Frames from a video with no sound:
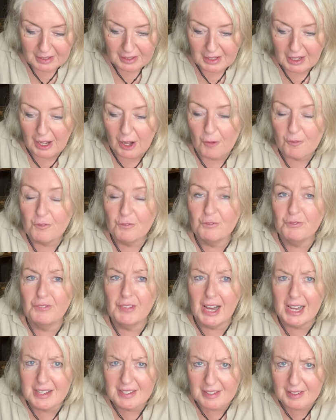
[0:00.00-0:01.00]
a
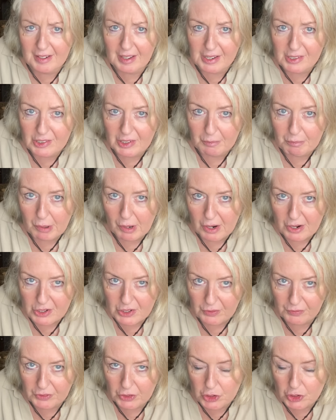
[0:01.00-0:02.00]
fascinating part
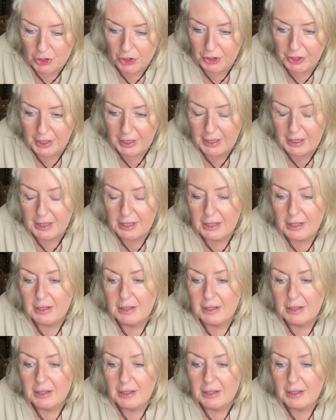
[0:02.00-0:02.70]
of the journey.